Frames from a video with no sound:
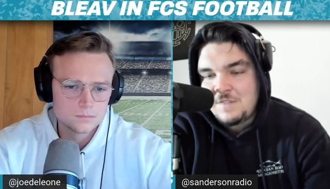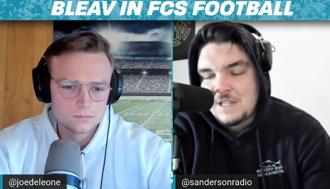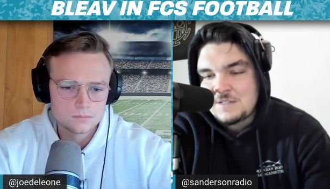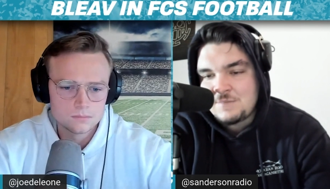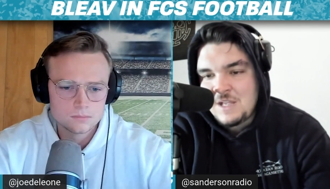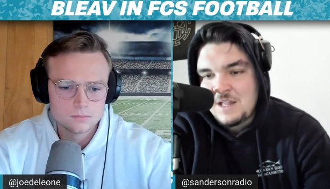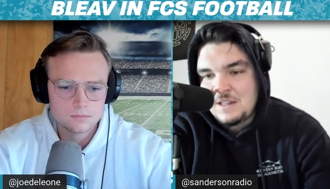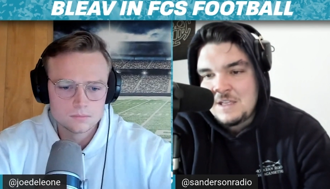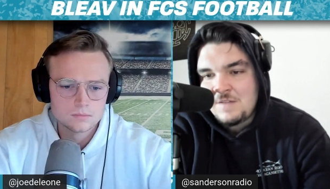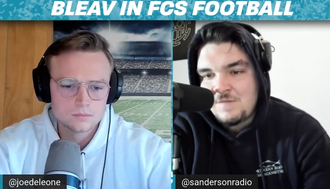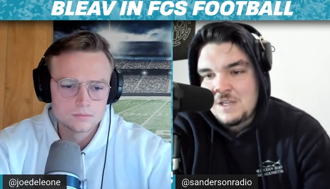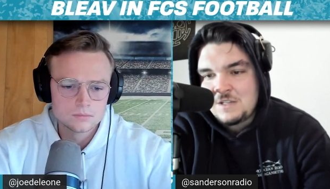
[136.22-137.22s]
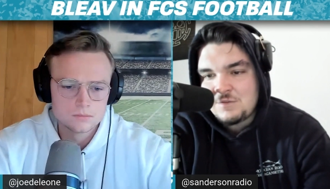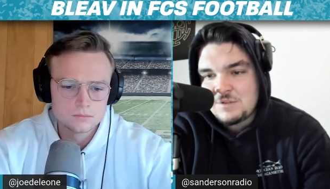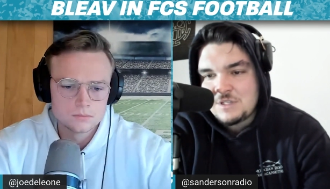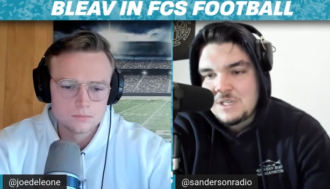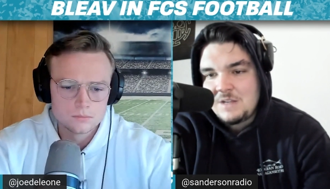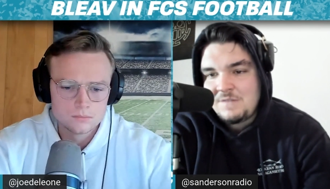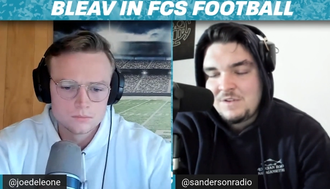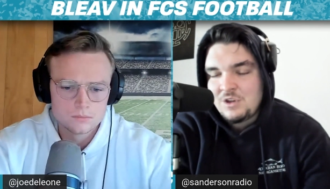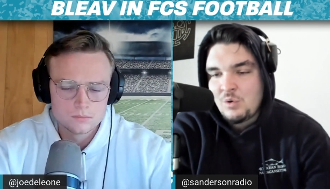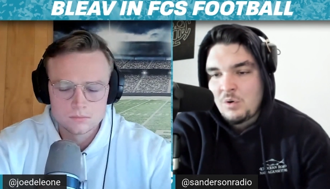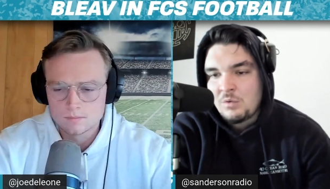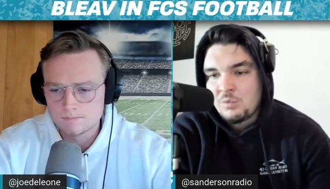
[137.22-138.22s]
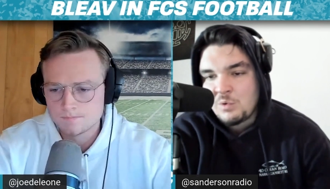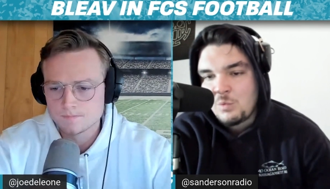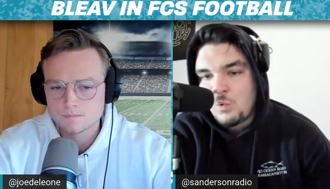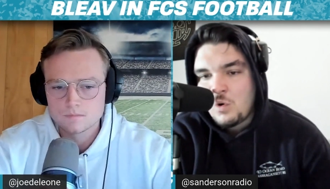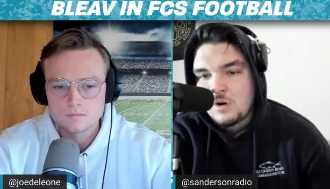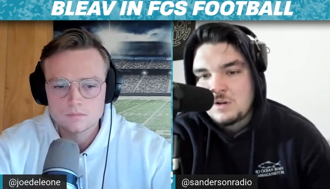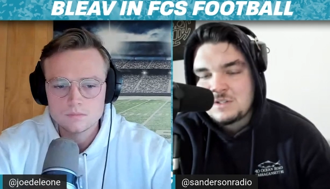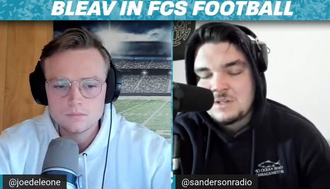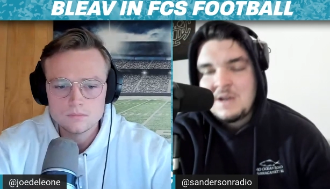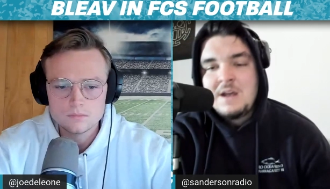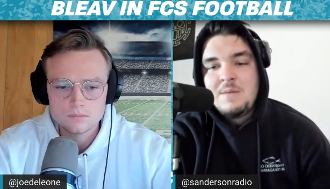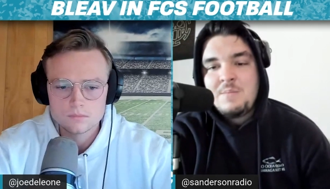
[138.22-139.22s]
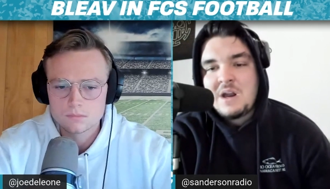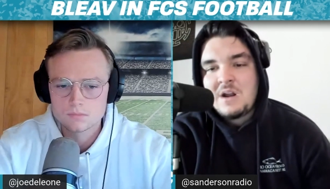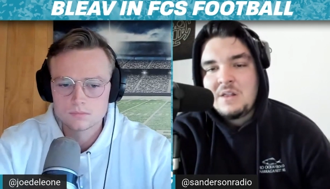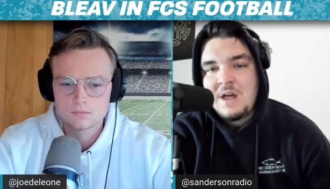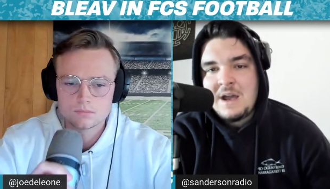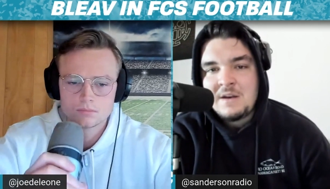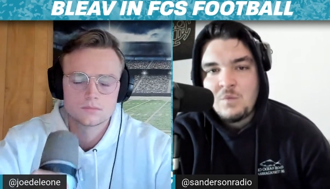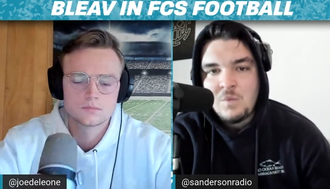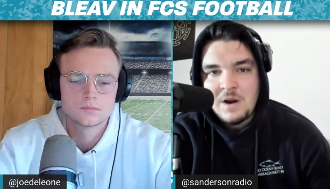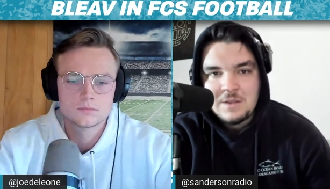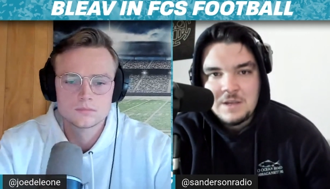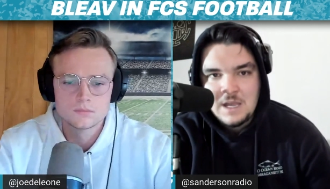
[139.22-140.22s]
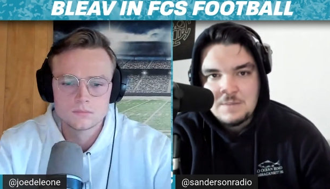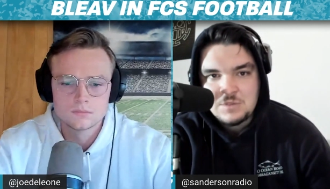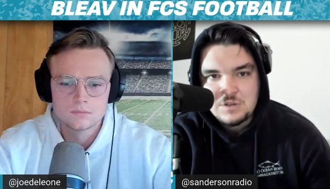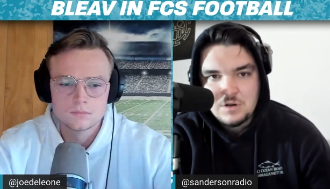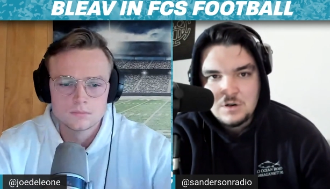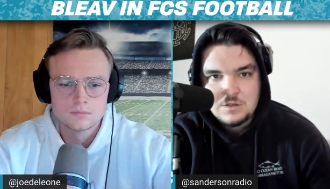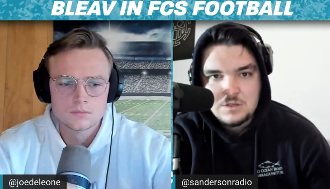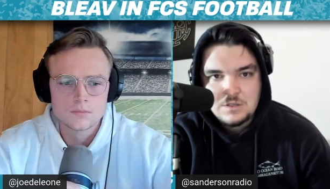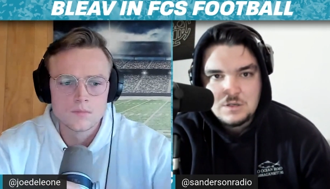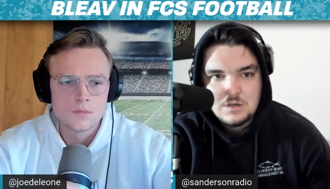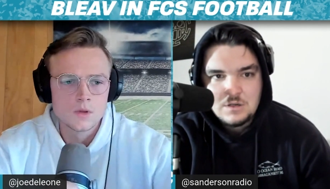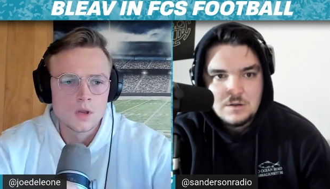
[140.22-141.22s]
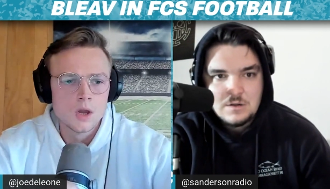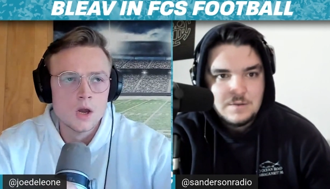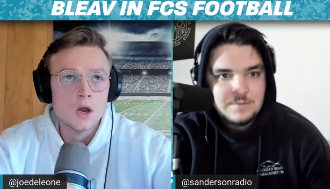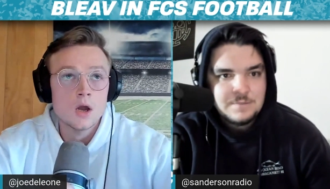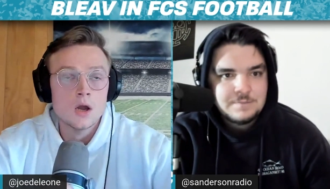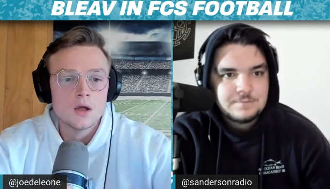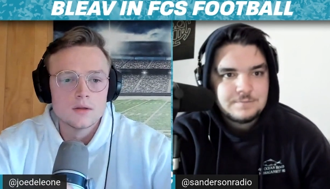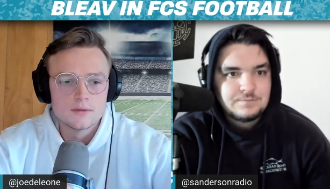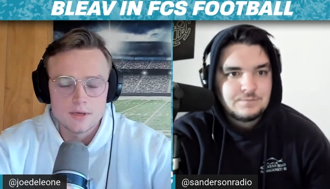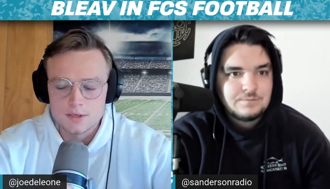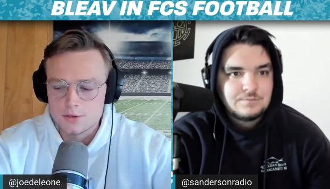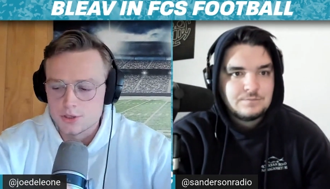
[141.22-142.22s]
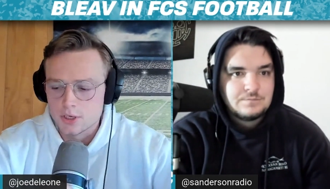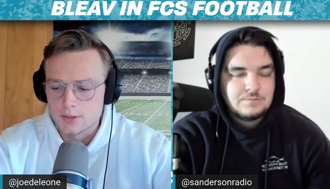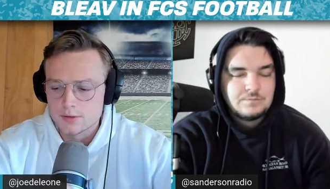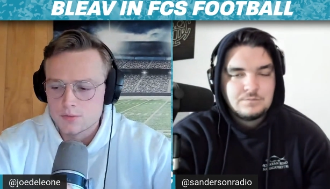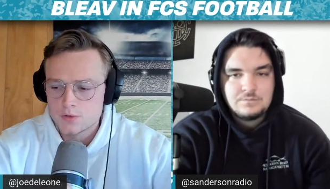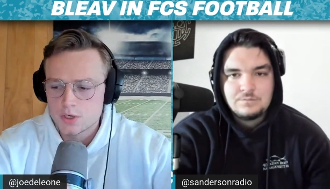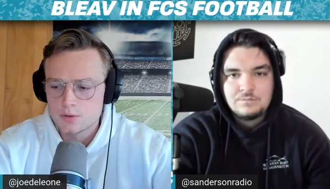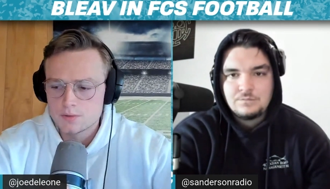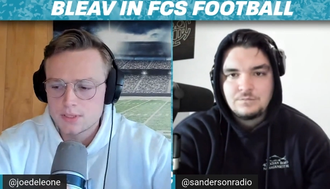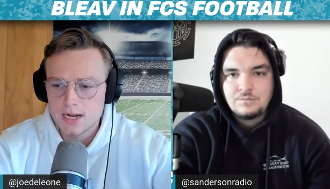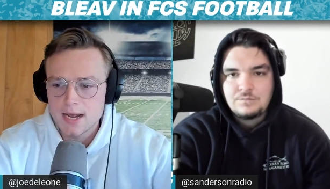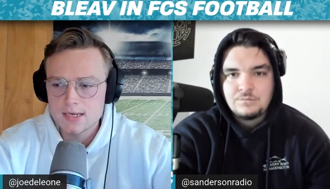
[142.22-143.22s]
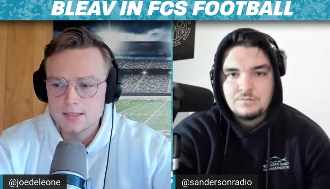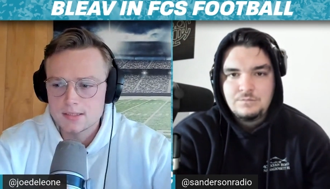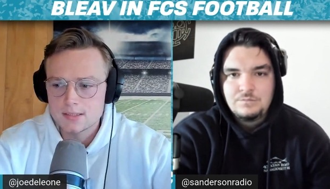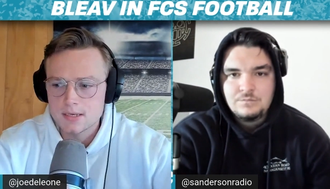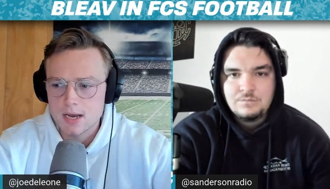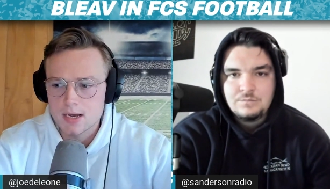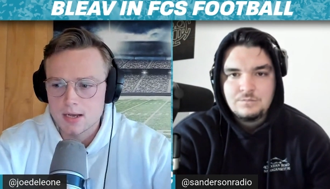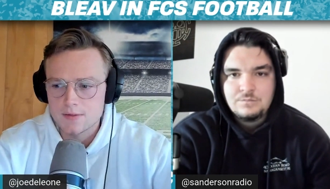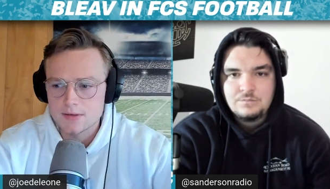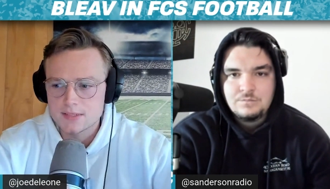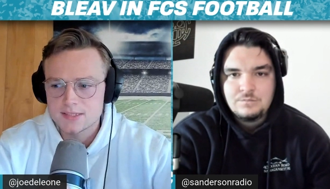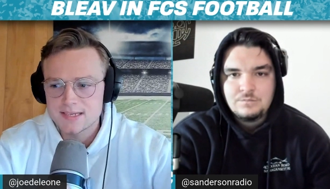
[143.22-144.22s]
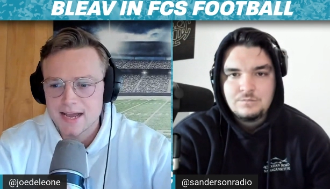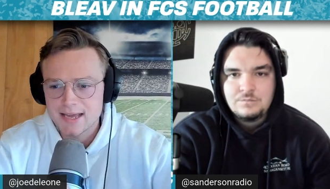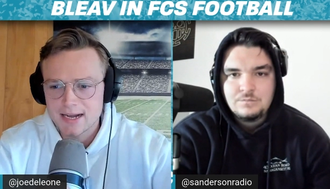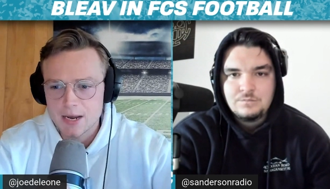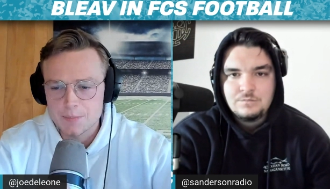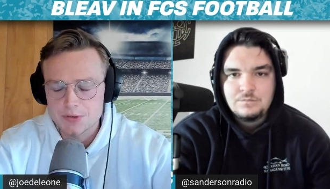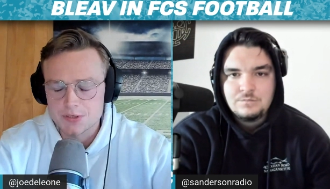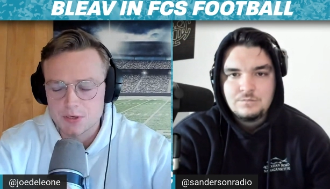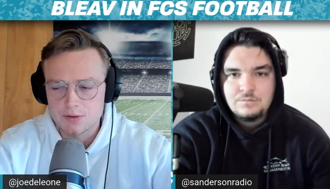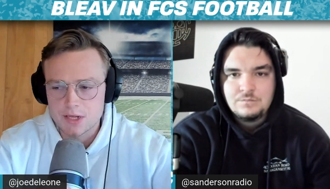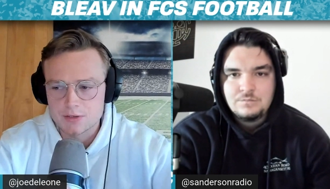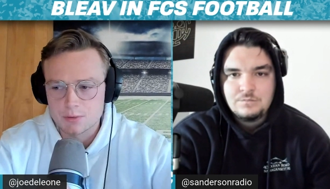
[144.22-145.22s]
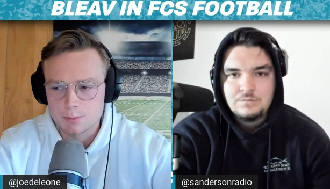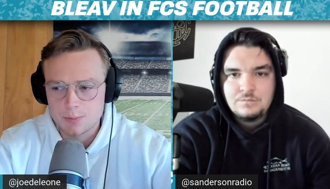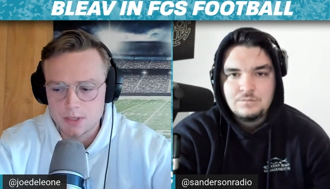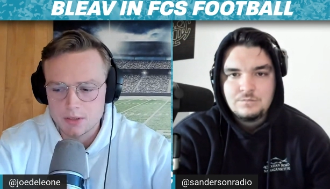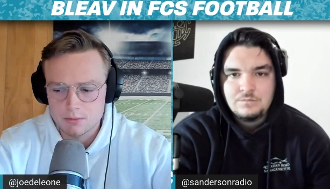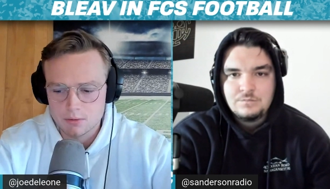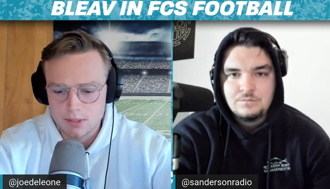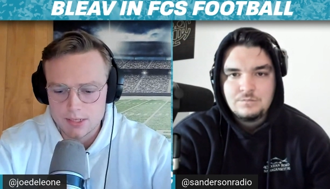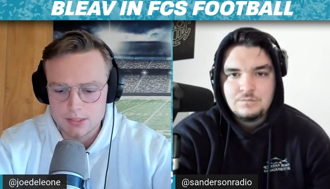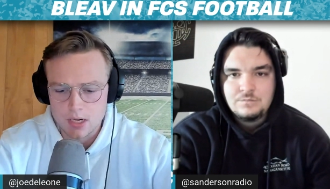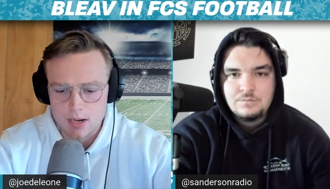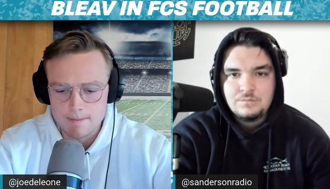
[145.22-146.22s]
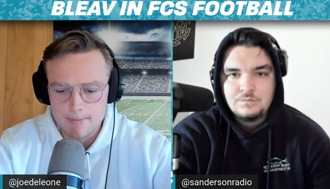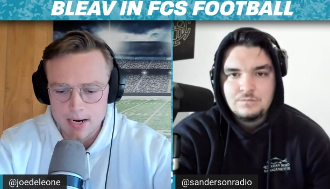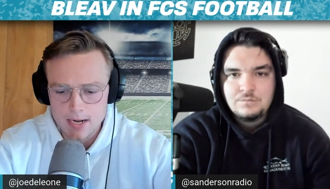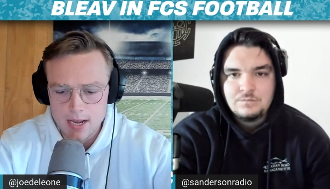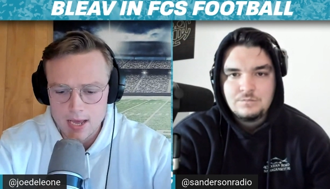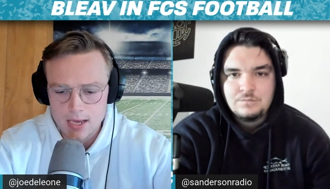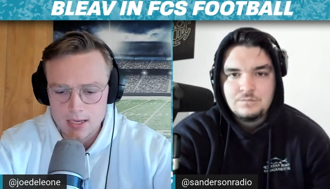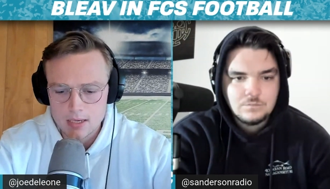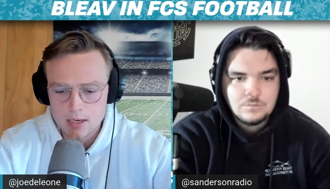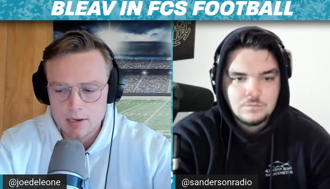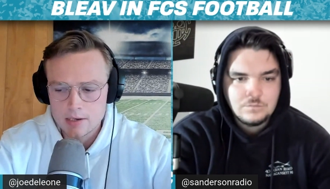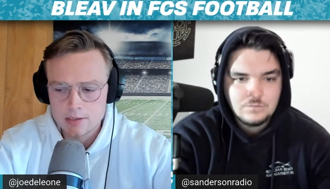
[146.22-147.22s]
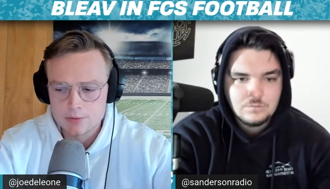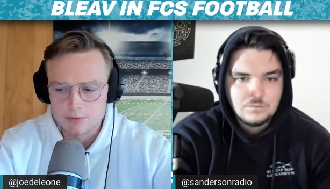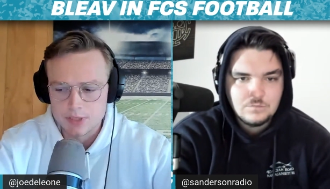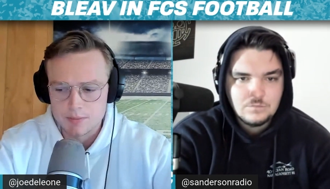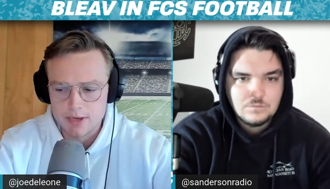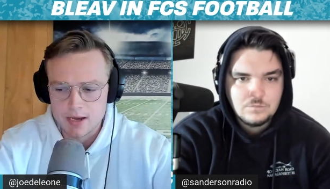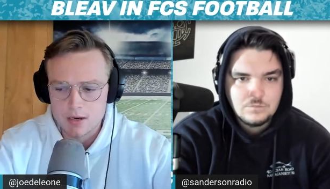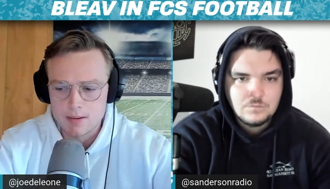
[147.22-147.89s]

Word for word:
Speaker 1: that's B L E A V, to receive your rewards. BetOnline, where the game starts.
Speaker 2: Thank you, Sean. So today's uh, the second episode that's being released on Monday. This one's coming out